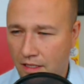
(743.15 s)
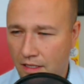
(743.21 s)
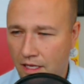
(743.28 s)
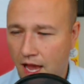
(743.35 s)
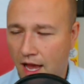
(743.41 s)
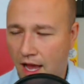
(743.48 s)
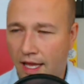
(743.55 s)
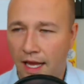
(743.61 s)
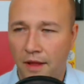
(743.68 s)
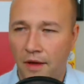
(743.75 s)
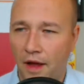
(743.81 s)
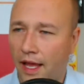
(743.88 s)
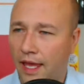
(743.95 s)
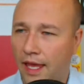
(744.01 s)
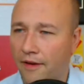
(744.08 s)
Yeah, anyway,
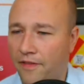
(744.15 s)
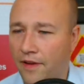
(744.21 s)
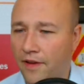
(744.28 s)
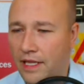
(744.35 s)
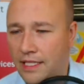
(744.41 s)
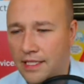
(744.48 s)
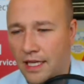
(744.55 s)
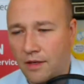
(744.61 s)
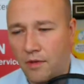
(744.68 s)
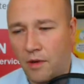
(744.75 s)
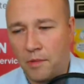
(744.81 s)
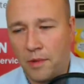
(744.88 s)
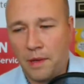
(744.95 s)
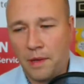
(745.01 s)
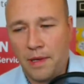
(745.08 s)
I can't find the exact
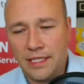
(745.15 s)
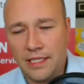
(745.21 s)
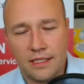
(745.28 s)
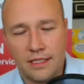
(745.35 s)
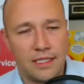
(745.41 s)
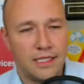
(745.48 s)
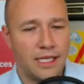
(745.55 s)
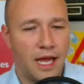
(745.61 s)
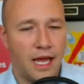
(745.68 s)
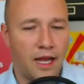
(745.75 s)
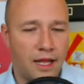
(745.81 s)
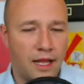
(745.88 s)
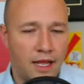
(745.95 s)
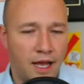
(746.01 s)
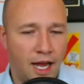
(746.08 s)
quote, but he basically
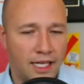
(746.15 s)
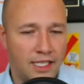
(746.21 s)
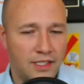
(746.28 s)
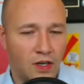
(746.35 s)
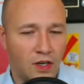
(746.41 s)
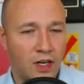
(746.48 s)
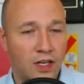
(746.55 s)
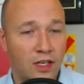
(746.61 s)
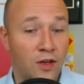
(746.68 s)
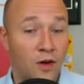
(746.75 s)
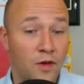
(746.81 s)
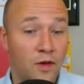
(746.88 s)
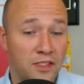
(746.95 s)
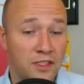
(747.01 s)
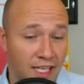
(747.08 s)
said, I started
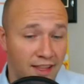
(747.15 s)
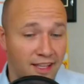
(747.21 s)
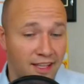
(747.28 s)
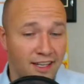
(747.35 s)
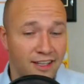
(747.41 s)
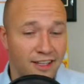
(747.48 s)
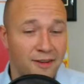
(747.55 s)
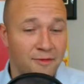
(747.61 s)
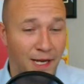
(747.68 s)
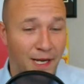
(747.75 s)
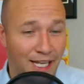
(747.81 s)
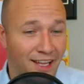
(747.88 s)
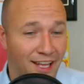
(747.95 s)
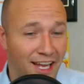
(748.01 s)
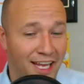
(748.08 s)
noticing that a lot of my
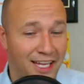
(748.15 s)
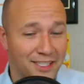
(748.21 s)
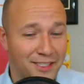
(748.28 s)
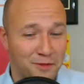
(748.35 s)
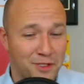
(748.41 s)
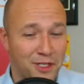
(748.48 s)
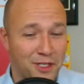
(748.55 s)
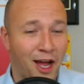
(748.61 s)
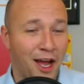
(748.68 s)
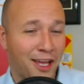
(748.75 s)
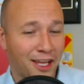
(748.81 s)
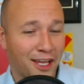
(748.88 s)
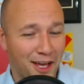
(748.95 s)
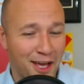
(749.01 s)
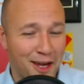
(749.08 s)
clients were
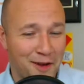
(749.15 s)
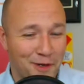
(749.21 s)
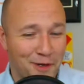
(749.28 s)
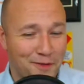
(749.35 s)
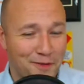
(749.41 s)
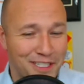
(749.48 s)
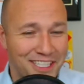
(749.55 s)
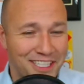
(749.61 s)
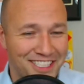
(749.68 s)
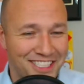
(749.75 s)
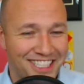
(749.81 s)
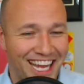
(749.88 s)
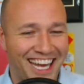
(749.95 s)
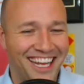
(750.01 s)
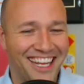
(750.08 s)
talking a lot about real
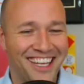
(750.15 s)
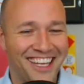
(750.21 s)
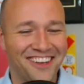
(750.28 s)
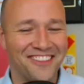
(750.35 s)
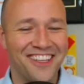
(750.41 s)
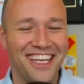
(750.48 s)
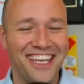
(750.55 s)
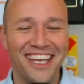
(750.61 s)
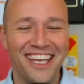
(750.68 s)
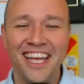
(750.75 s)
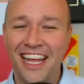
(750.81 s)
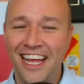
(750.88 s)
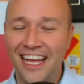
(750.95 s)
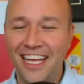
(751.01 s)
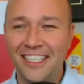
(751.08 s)
estate. Like,
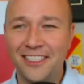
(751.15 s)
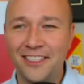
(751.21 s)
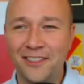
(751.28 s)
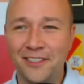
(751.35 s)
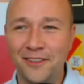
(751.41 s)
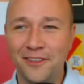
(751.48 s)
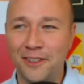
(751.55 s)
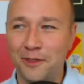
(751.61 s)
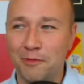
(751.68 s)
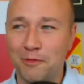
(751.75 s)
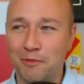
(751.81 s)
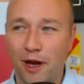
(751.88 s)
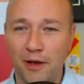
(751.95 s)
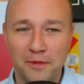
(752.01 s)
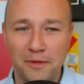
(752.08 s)
dude, it was
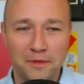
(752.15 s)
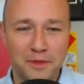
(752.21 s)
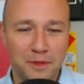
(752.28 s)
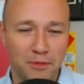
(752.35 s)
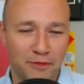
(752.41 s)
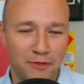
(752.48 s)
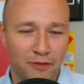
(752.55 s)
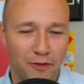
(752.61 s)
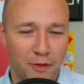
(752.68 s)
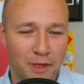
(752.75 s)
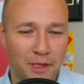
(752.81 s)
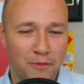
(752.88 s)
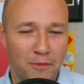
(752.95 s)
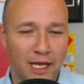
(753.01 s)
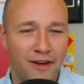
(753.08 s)
probably
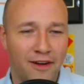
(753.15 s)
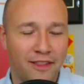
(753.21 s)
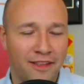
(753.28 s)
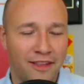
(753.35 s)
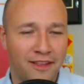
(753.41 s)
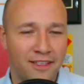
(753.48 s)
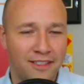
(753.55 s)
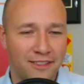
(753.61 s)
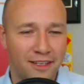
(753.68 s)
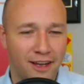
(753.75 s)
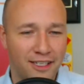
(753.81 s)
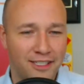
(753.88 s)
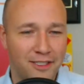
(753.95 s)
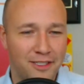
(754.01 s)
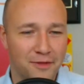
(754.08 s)
performing better than the
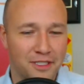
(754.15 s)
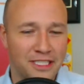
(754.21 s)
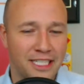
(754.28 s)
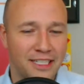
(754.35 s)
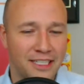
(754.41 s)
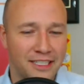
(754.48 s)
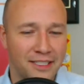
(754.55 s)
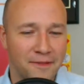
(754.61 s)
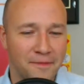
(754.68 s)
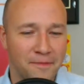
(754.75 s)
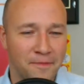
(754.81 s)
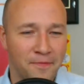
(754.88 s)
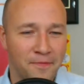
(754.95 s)
stocks you were selling them.